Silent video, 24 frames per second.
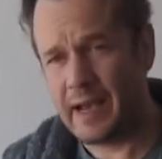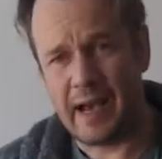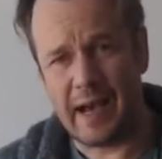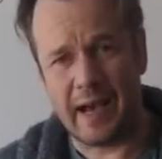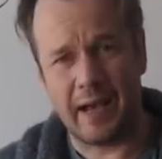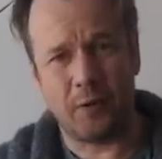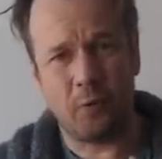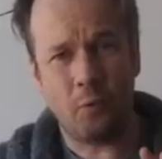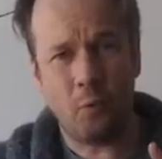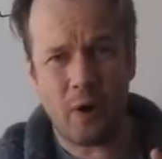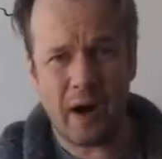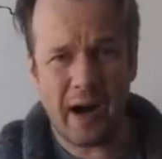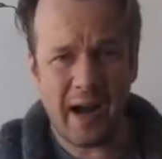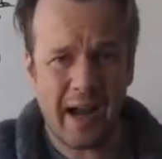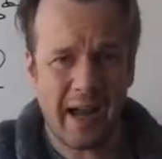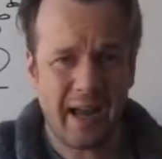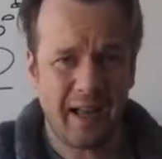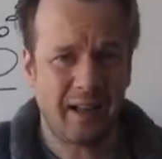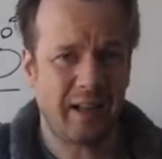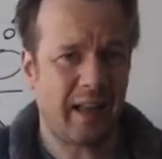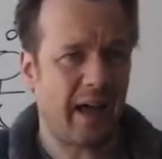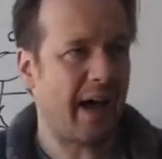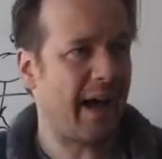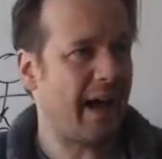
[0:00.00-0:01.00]
And
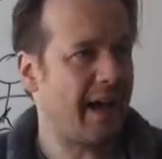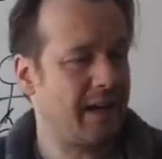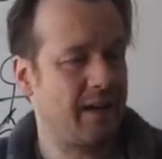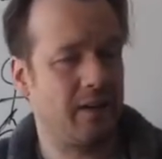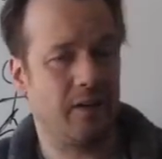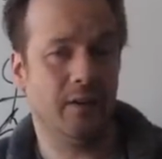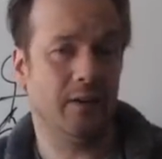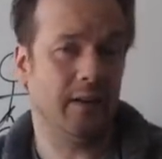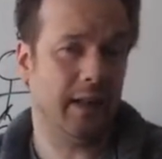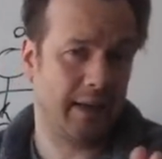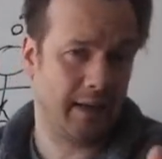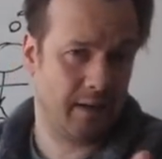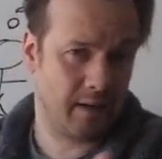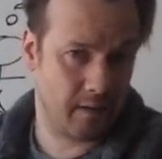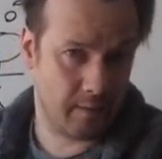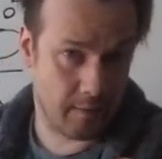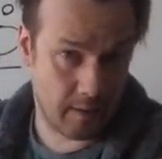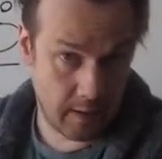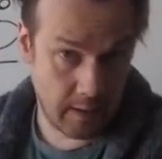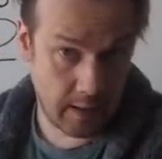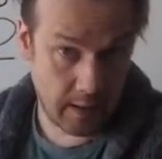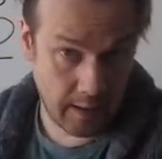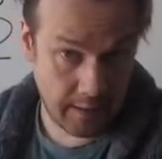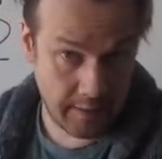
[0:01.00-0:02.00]
while I can, like
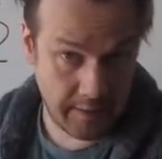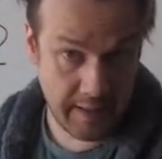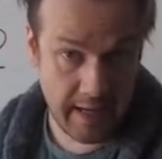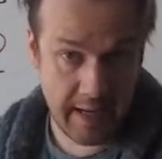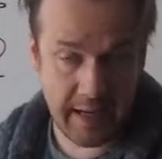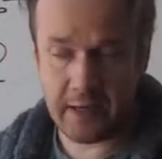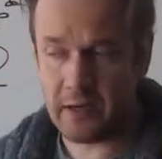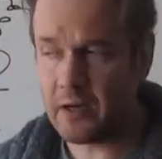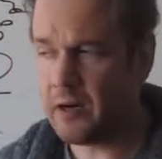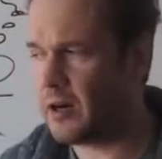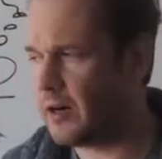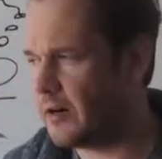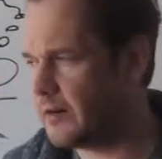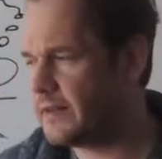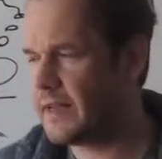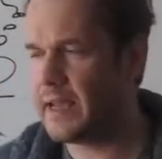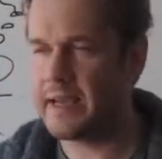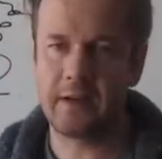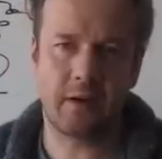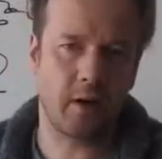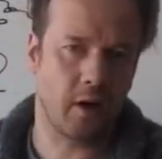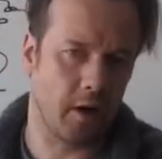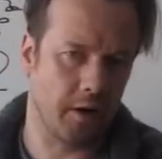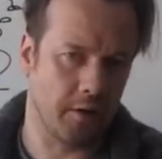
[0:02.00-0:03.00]
Descartes
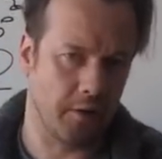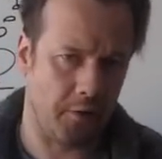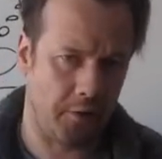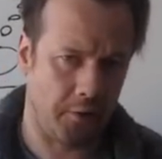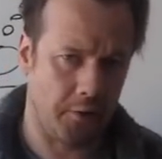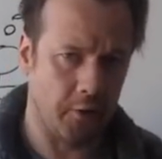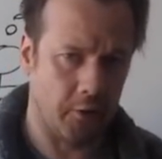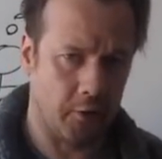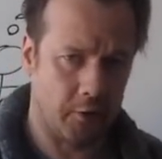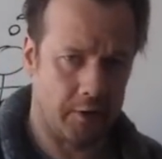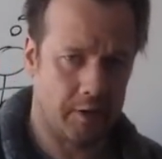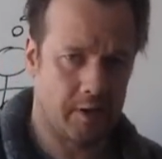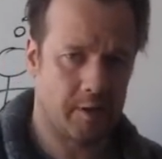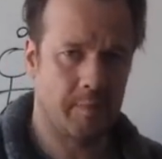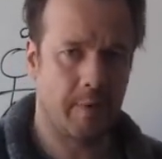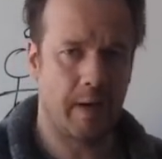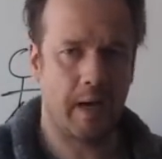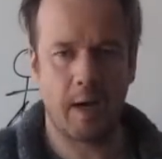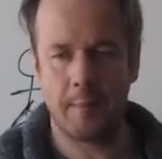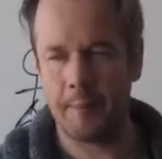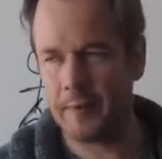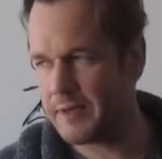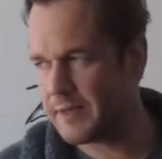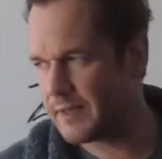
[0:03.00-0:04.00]
in the thought
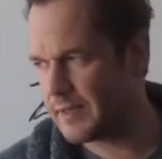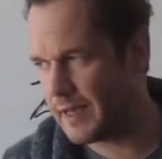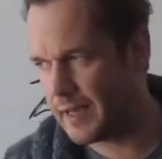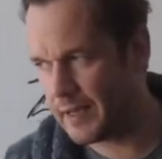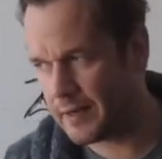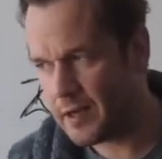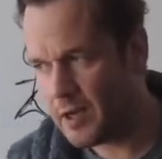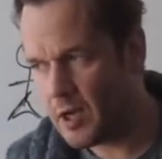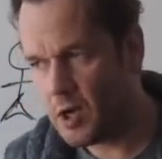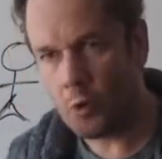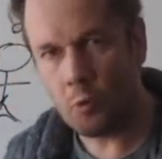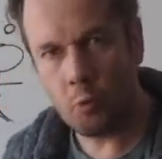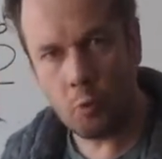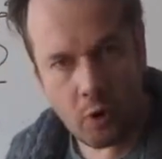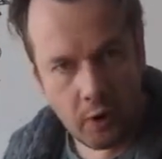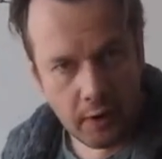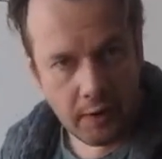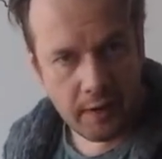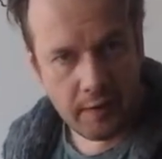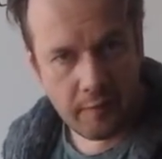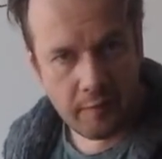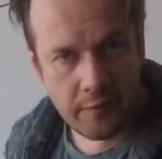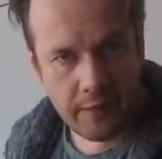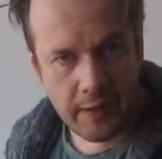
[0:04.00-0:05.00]
experiment said,
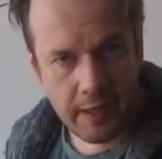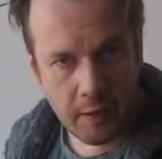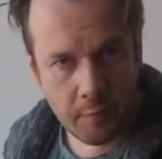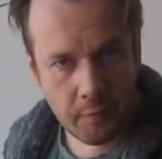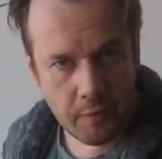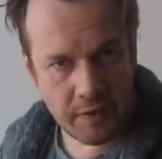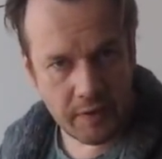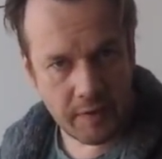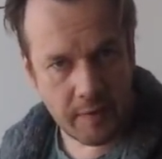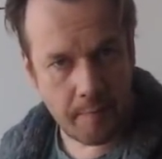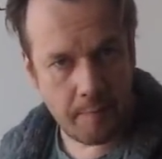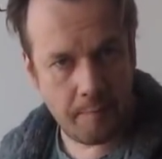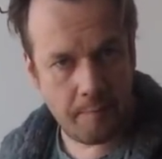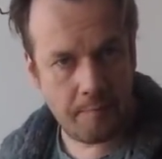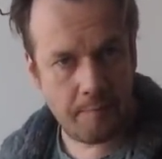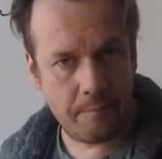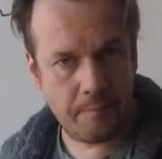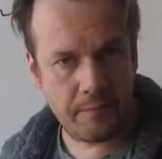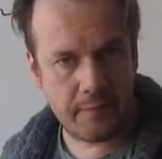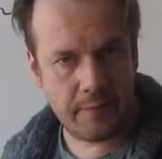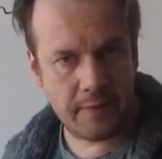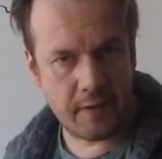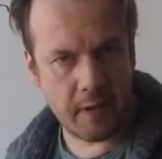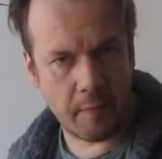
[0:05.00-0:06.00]
what if there was a
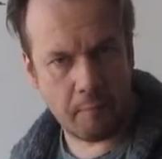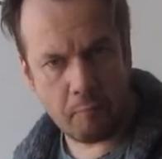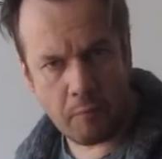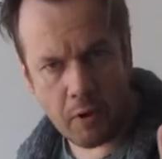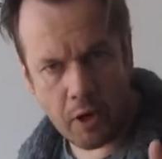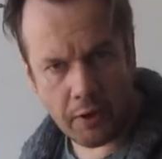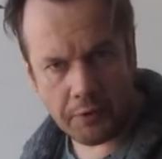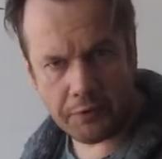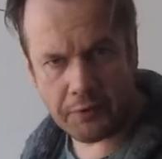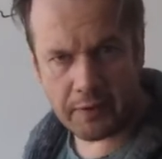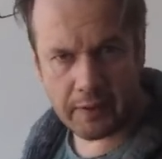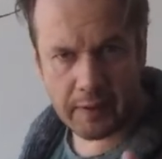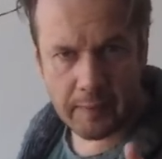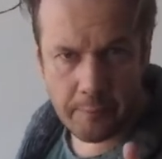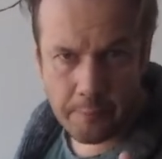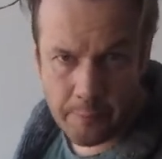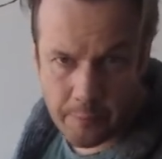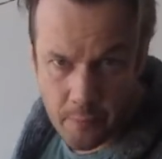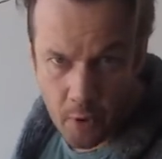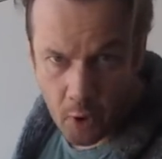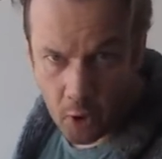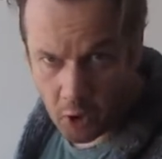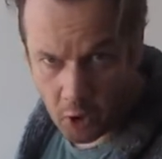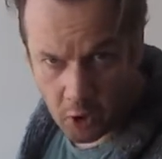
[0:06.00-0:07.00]
demonic,
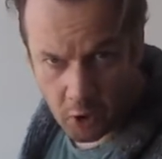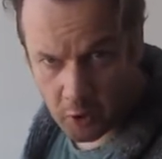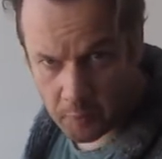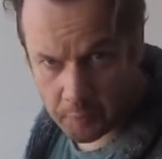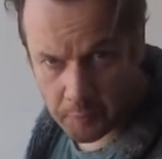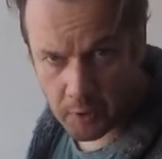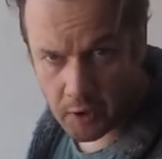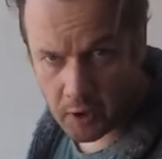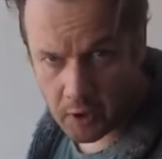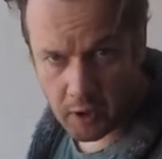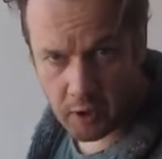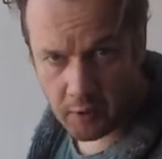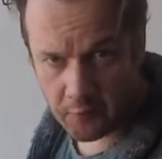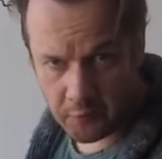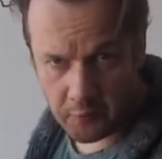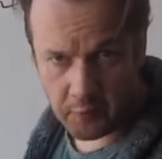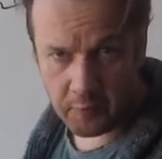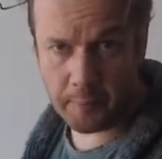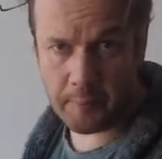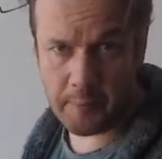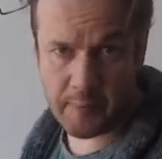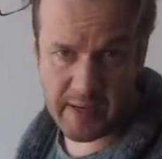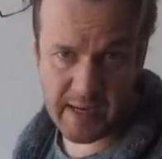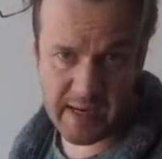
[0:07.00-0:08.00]

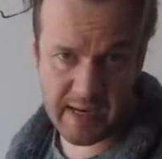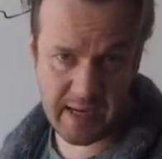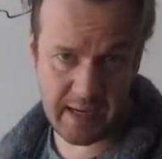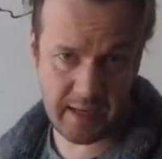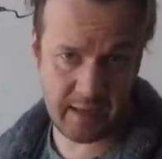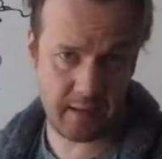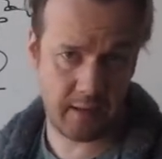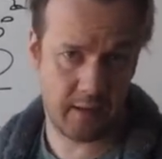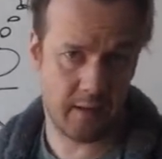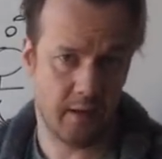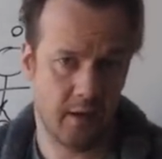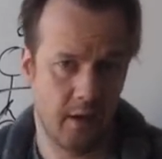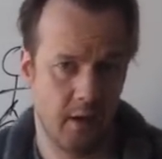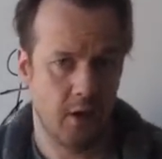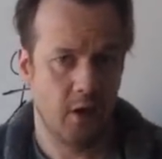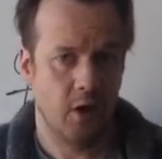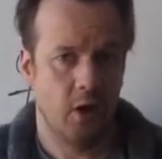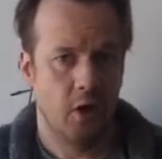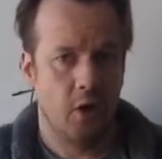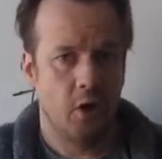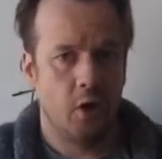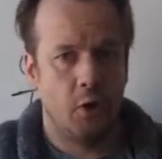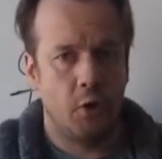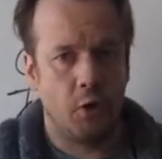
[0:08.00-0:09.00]
all-powerful being
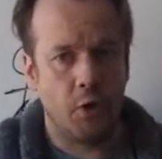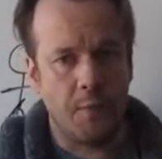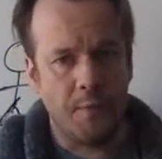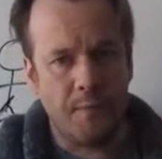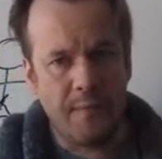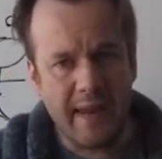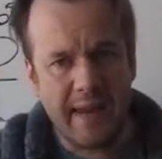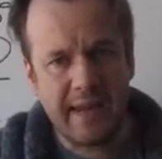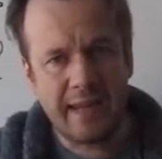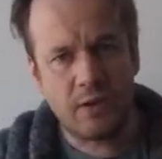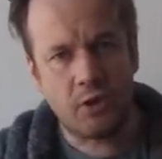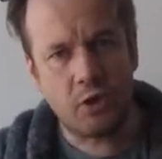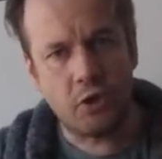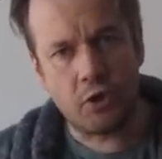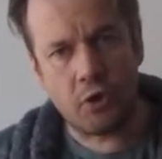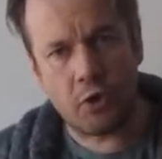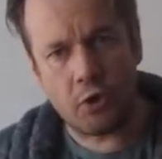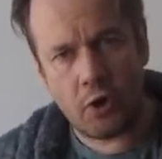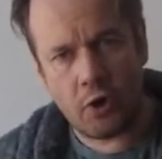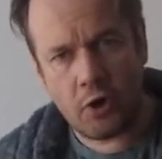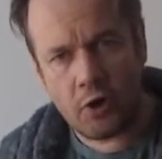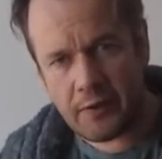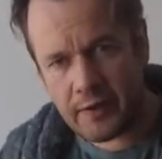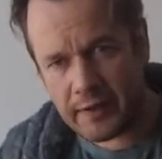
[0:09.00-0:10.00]
who made
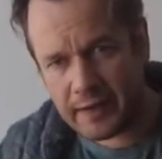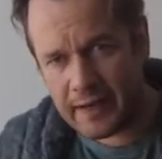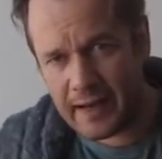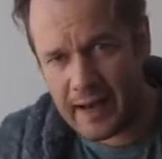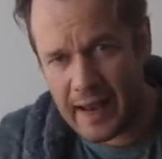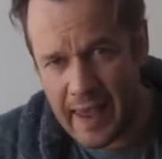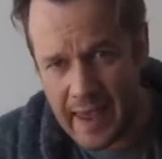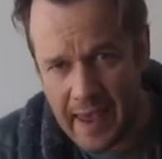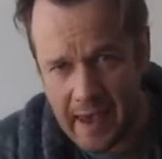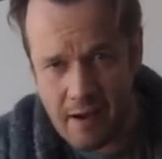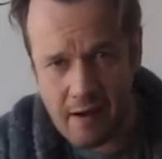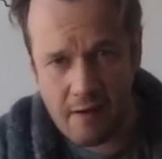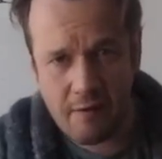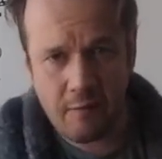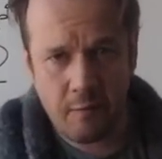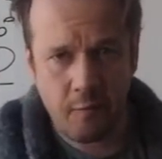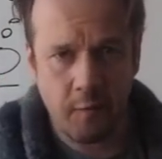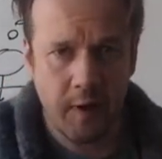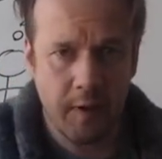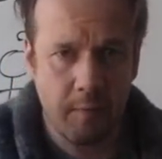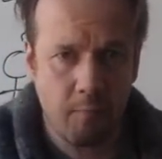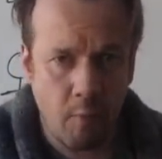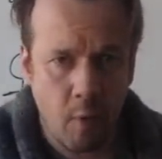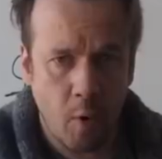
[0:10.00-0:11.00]
sure that at
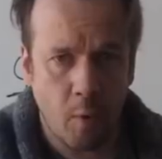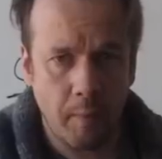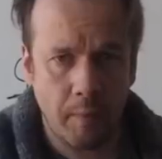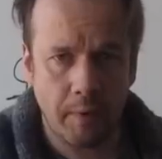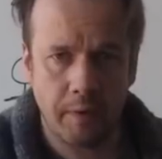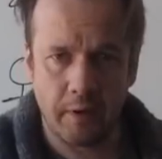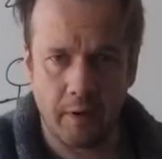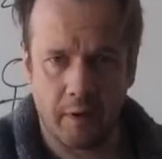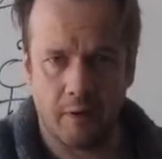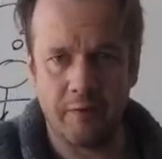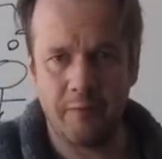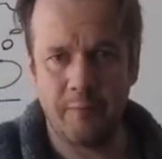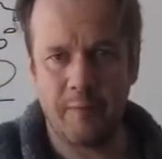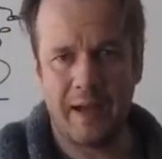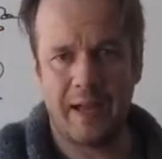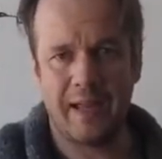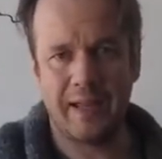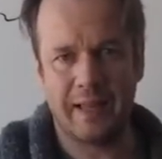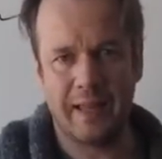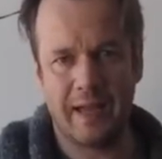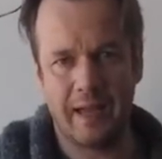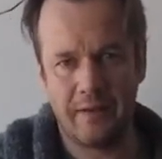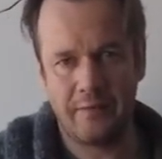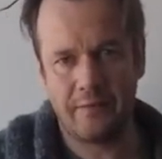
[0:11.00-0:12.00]
every moment of my
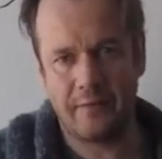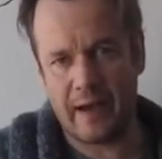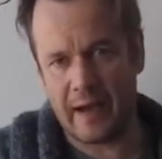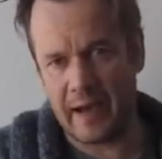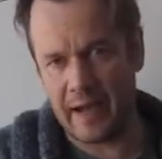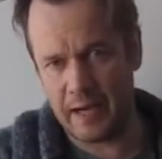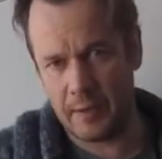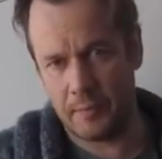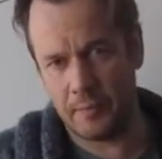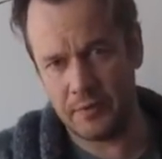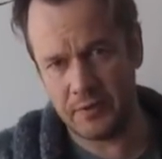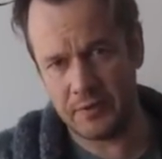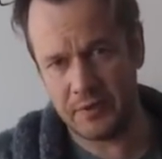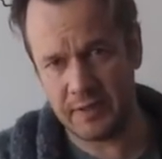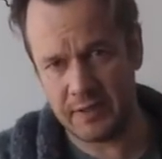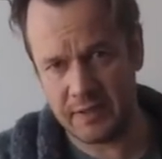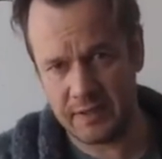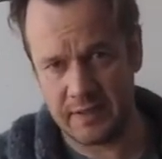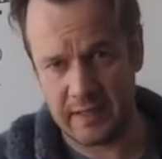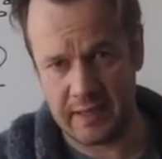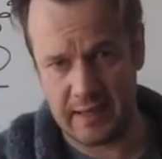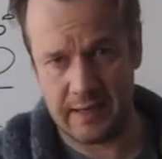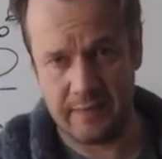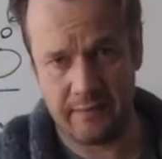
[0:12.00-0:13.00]
life I was
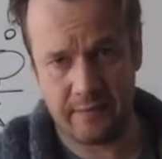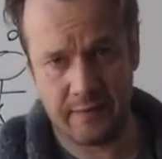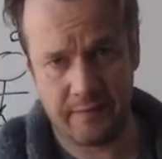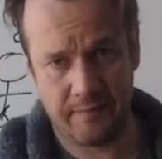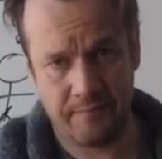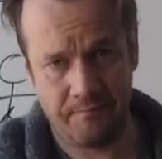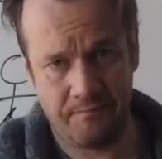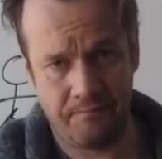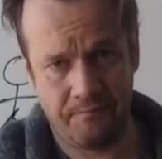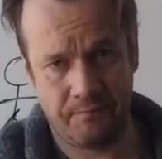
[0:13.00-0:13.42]
deceived?